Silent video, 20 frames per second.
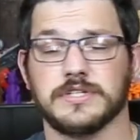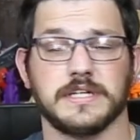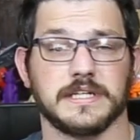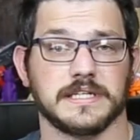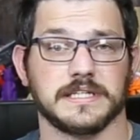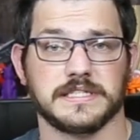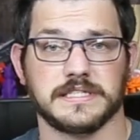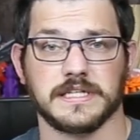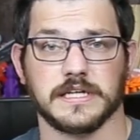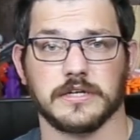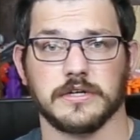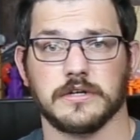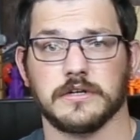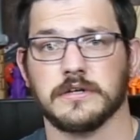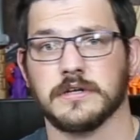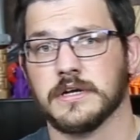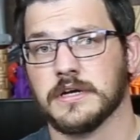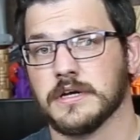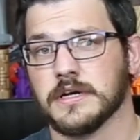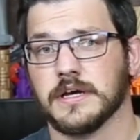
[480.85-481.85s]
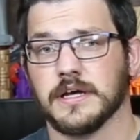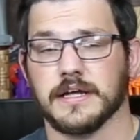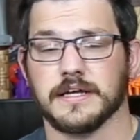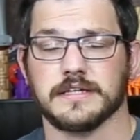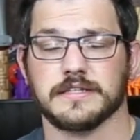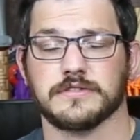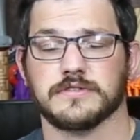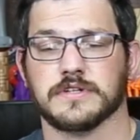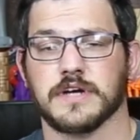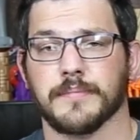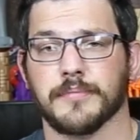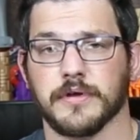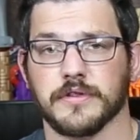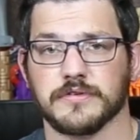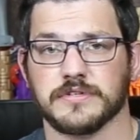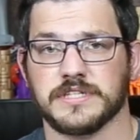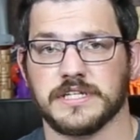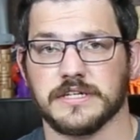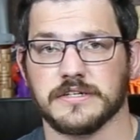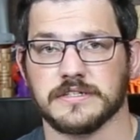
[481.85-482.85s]
you get a sticker. There's a couple
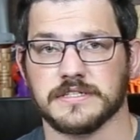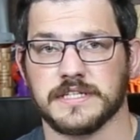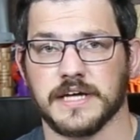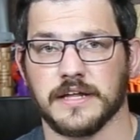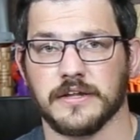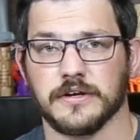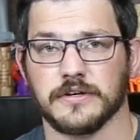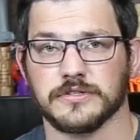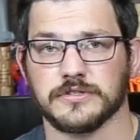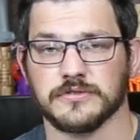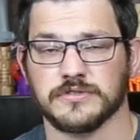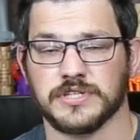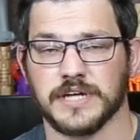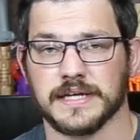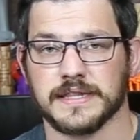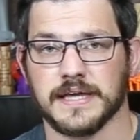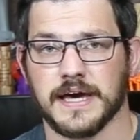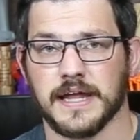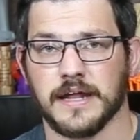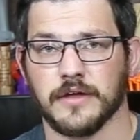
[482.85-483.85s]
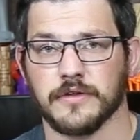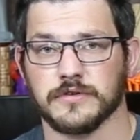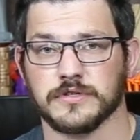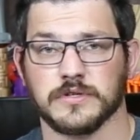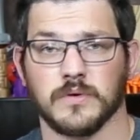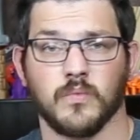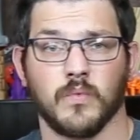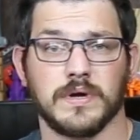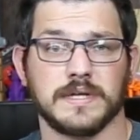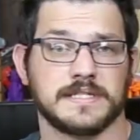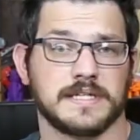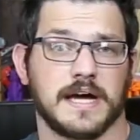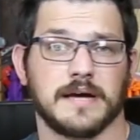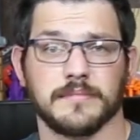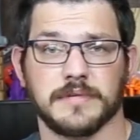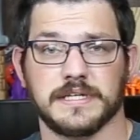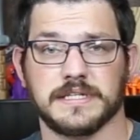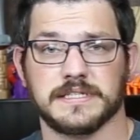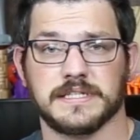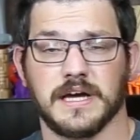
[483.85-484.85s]
other tiers down there, so check that out. There's some
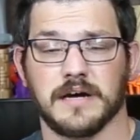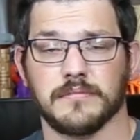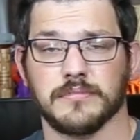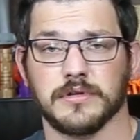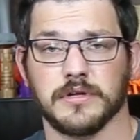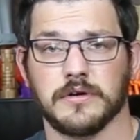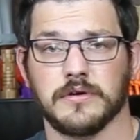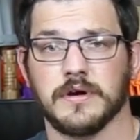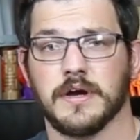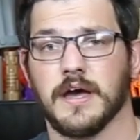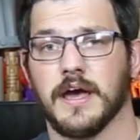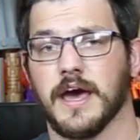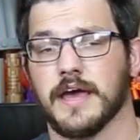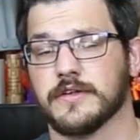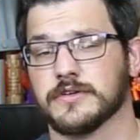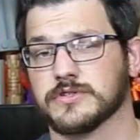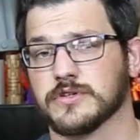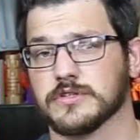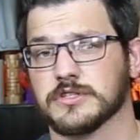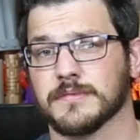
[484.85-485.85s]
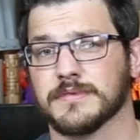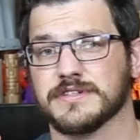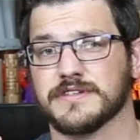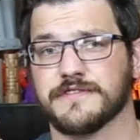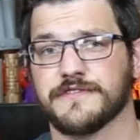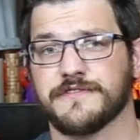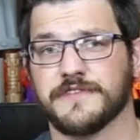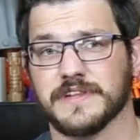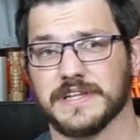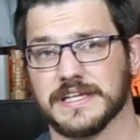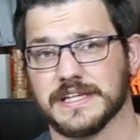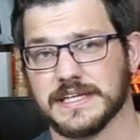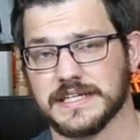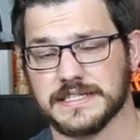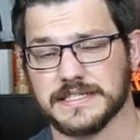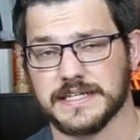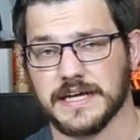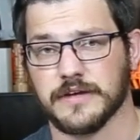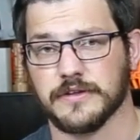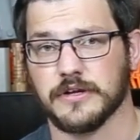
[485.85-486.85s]
one-time links down below. And there's also a bunch of affiliate
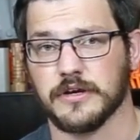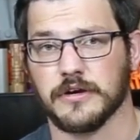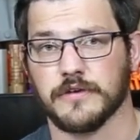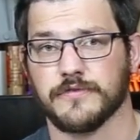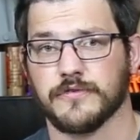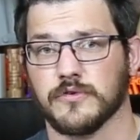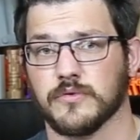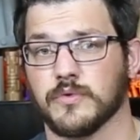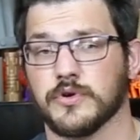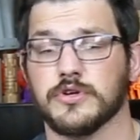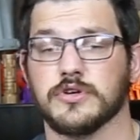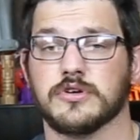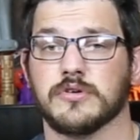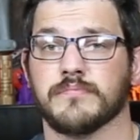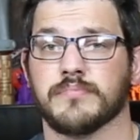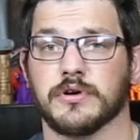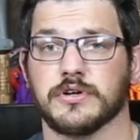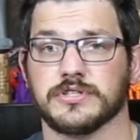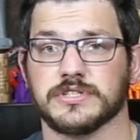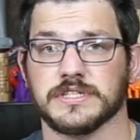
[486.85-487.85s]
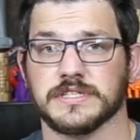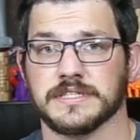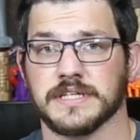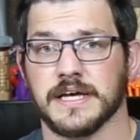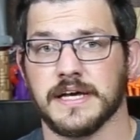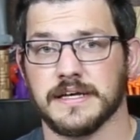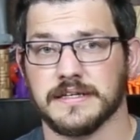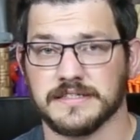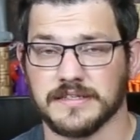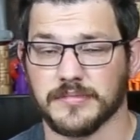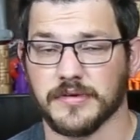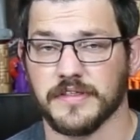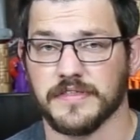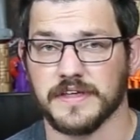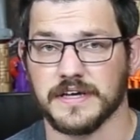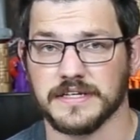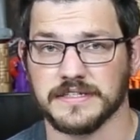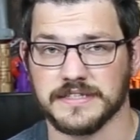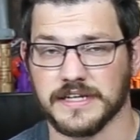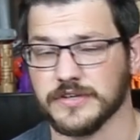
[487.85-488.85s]
links down there for where you can purchase some of the
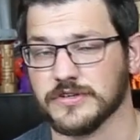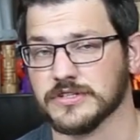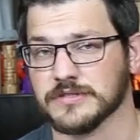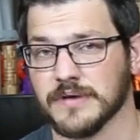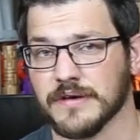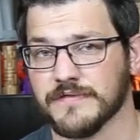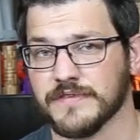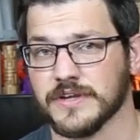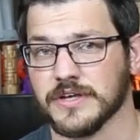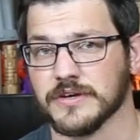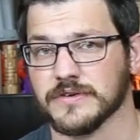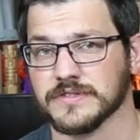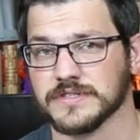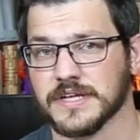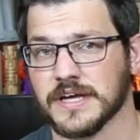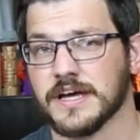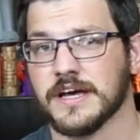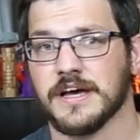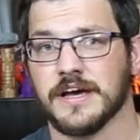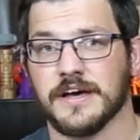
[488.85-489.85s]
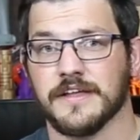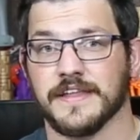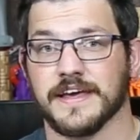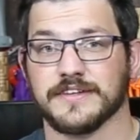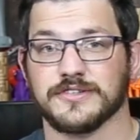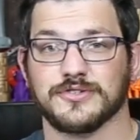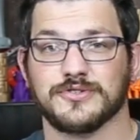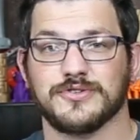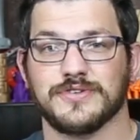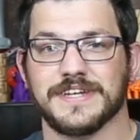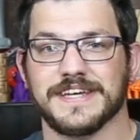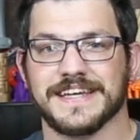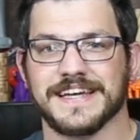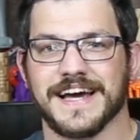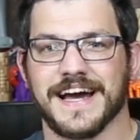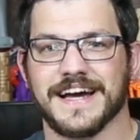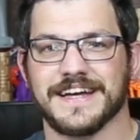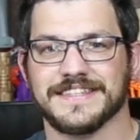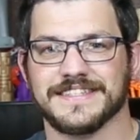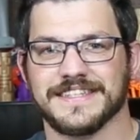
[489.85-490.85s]
things that I use in my videos. Thanks for tuning in,
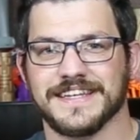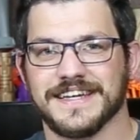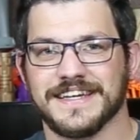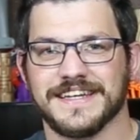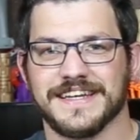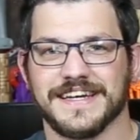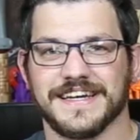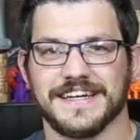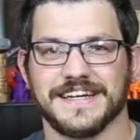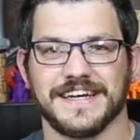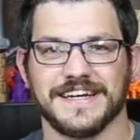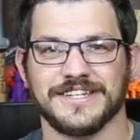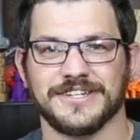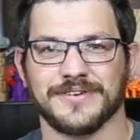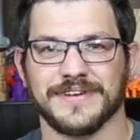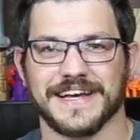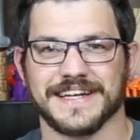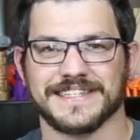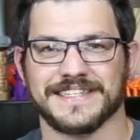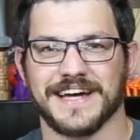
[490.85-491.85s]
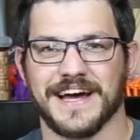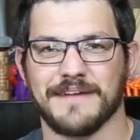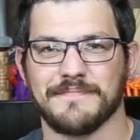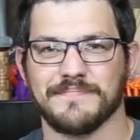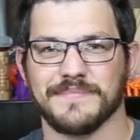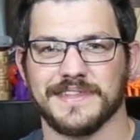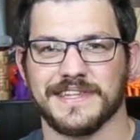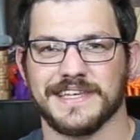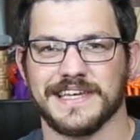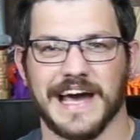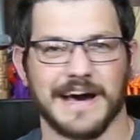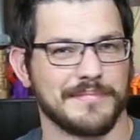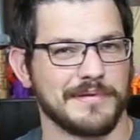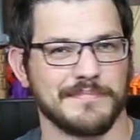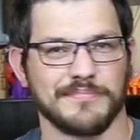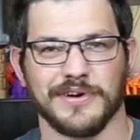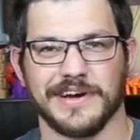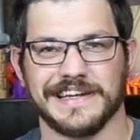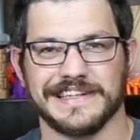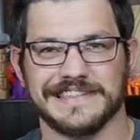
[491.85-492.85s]
guys. Until next time,
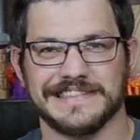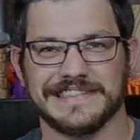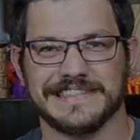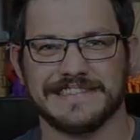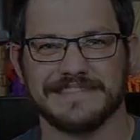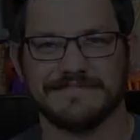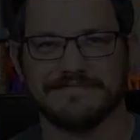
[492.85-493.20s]
happy printing.